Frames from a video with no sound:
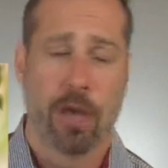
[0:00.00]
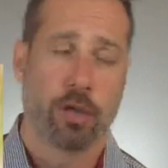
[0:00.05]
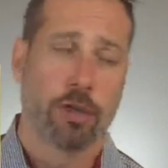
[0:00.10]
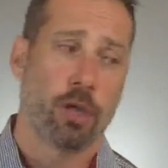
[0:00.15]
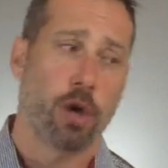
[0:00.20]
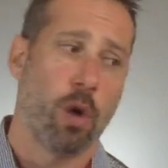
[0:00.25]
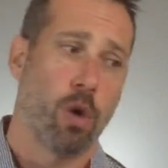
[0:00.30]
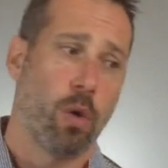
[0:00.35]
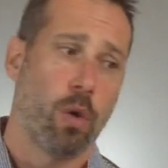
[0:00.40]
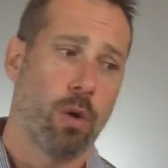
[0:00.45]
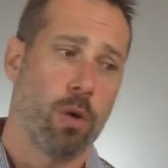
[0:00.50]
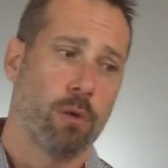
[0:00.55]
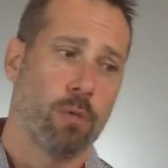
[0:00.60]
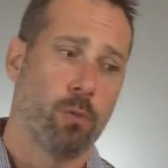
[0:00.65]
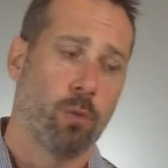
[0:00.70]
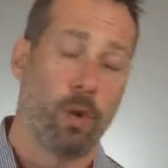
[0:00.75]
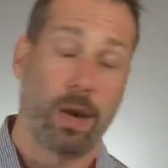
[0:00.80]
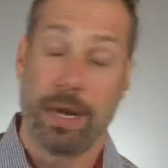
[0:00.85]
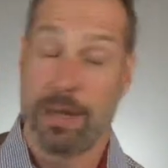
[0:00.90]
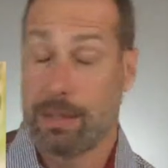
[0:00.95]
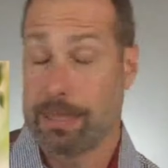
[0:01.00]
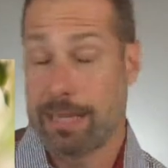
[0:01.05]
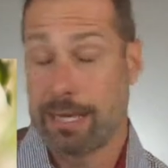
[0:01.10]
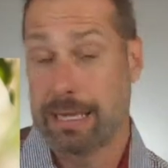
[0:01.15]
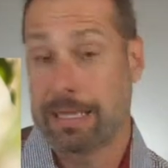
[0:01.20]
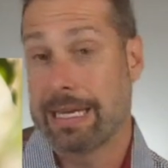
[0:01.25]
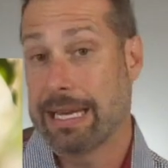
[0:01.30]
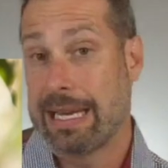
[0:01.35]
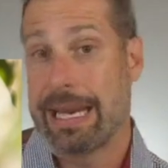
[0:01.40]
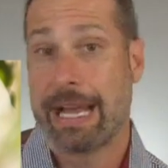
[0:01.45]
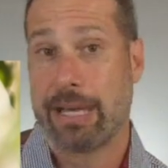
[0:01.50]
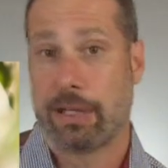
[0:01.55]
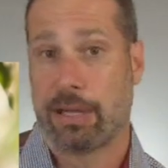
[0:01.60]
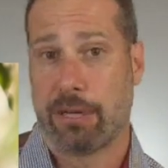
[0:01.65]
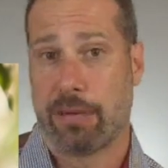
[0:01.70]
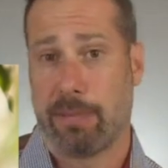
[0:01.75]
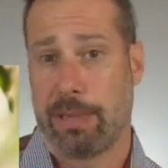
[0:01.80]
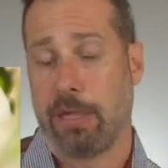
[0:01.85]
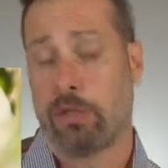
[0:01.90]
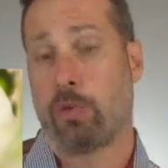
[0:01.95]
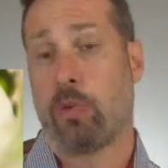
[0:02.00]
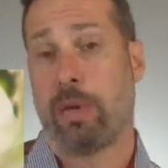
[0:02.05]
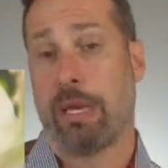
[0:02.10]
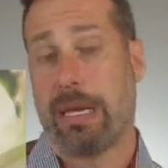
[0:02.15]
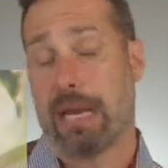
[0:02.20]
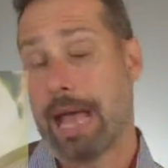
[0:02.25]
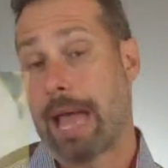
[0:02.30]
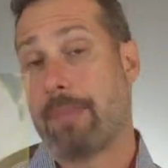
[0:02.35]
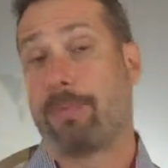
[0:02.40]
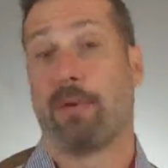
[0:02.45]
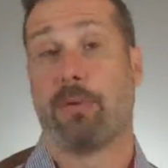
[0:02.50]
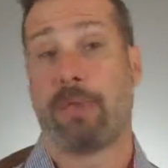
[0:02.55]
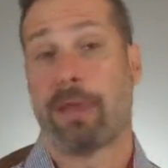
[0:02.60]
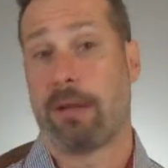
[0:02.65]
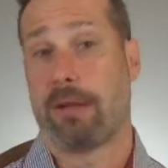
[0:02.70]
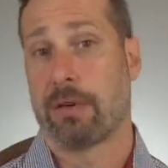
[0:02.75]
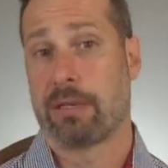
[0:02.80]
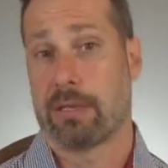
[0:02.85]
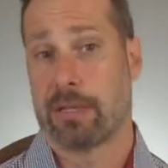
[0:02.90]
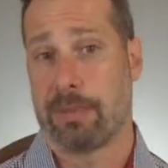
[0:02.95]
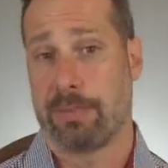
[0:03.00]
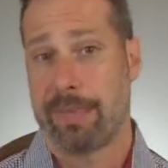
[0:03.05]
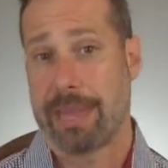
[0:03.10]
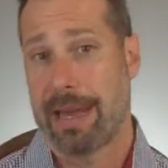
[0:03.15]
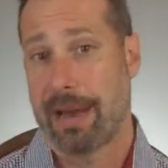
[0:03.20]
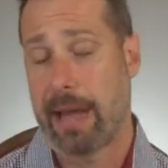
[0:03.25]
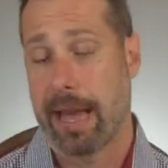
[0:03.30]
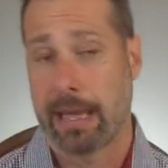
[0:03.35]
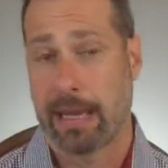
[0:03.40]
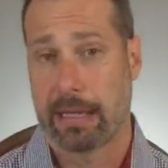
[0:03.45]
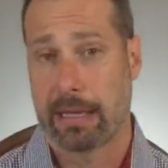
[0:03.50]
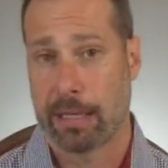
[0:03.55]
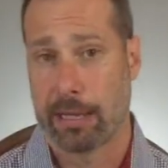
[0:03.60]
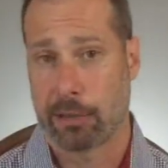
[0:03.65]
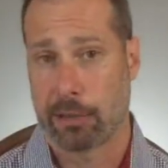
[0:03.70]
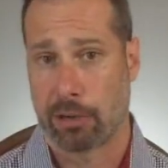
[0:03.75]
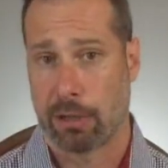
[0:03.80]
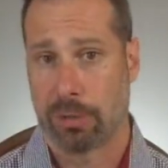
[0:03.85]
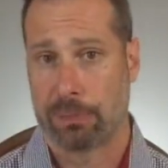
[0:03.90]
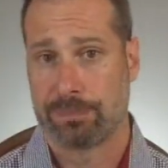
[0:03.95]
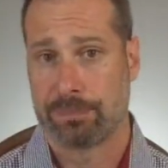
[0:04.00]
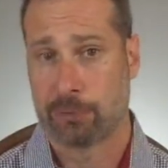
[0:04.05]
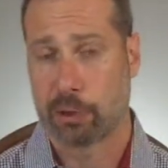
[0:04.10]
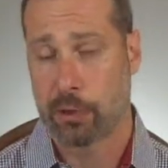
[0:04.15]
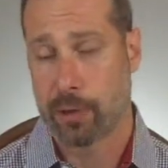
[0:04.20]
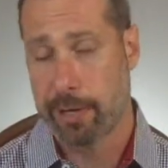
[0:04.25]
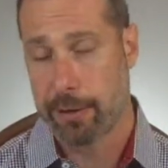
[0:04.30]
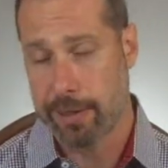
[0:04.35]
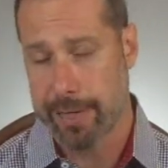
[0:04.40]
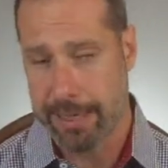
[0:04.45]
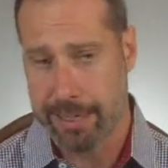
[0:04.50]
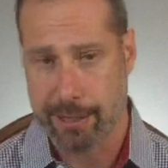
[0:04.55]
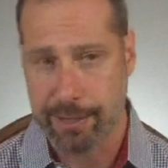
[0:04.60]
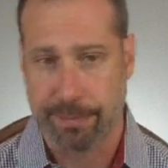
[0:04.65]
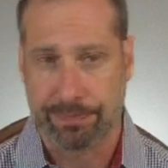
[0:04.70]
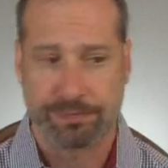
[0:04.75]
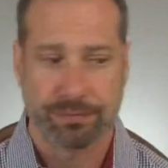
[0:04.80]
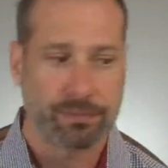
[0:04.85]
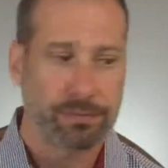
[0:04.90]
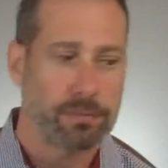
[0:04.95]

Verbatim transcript: So what is this connection between hypothyroidism and high cholesterol? So here it is.